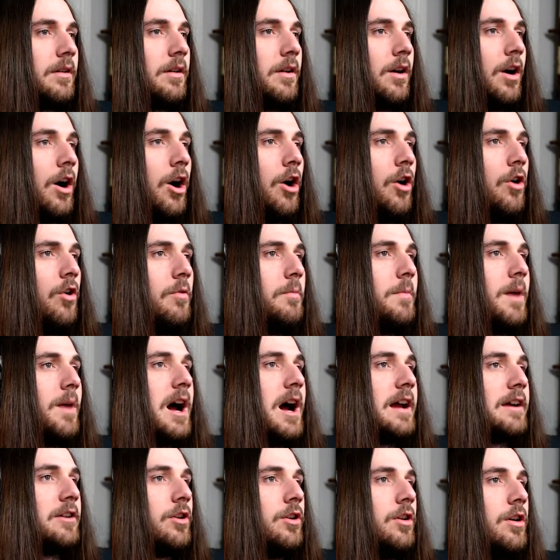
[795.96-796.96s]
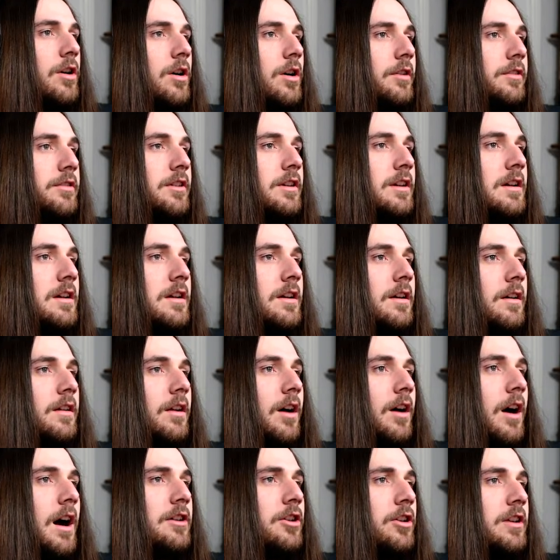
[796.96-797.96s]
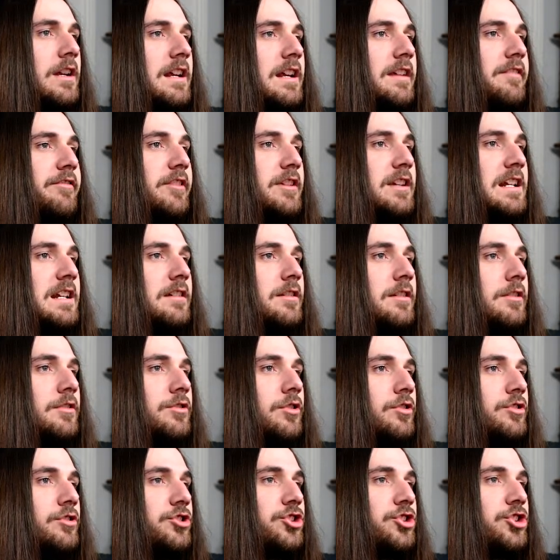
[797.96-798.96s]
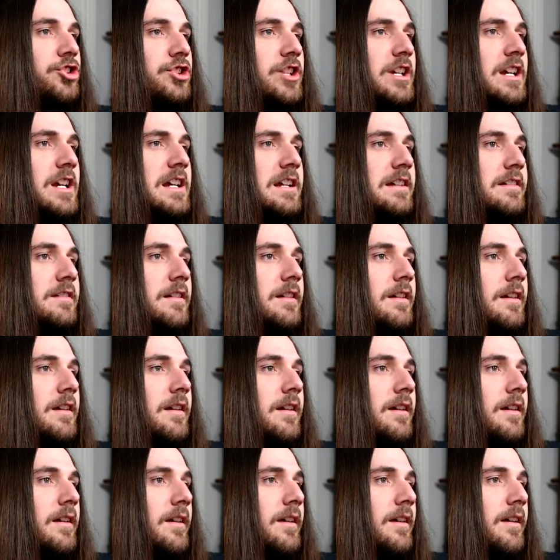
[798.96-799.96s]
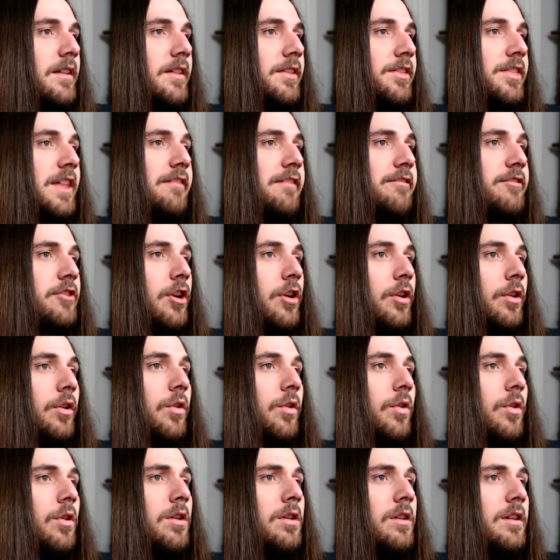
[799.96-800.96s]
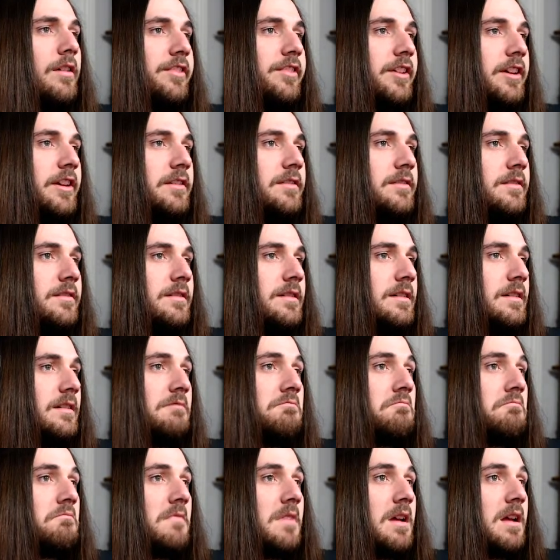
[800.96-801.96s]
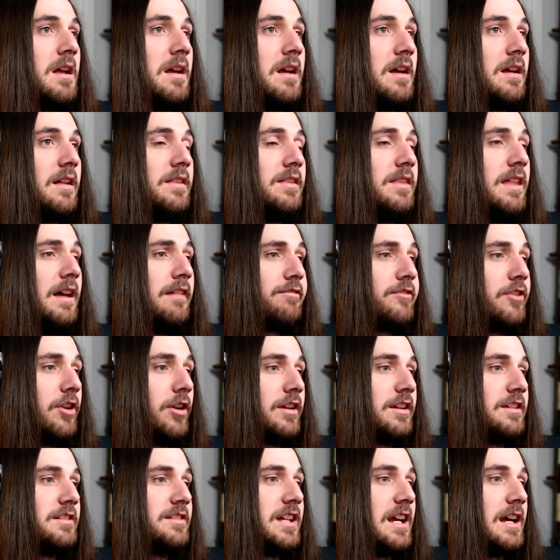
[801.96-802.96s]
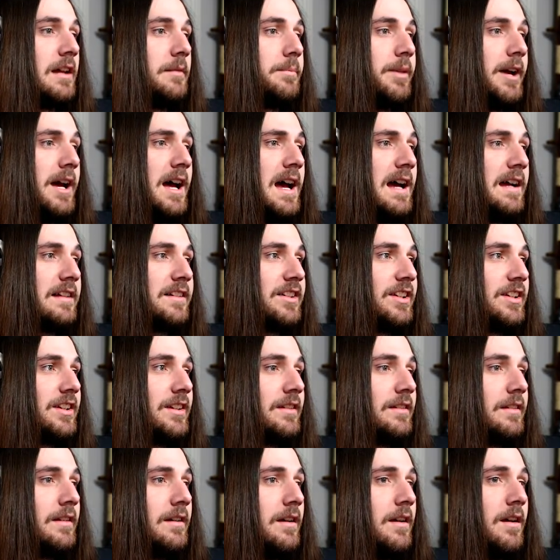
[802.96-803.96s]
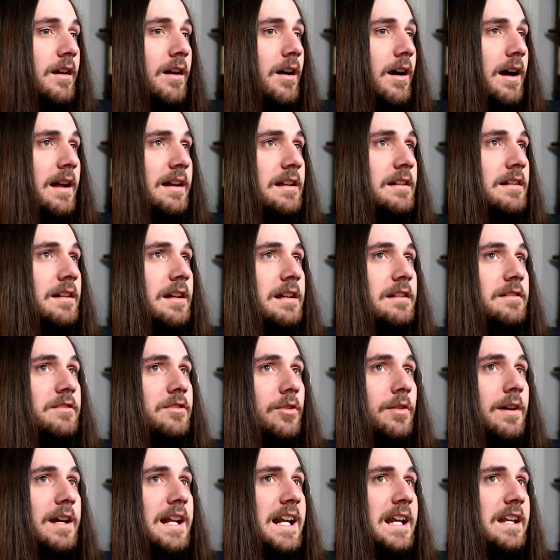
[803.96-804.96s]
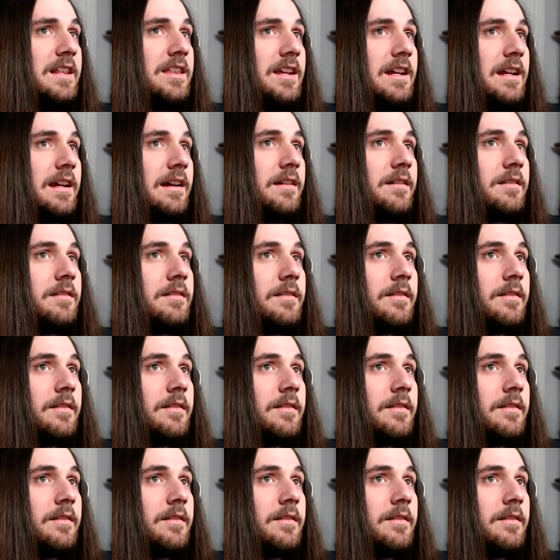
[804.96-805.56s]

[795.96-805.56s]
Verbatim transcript: Oh my god. I don't even need to do shit. They've got all of it. They've got it down packed. I didn't need to do anything.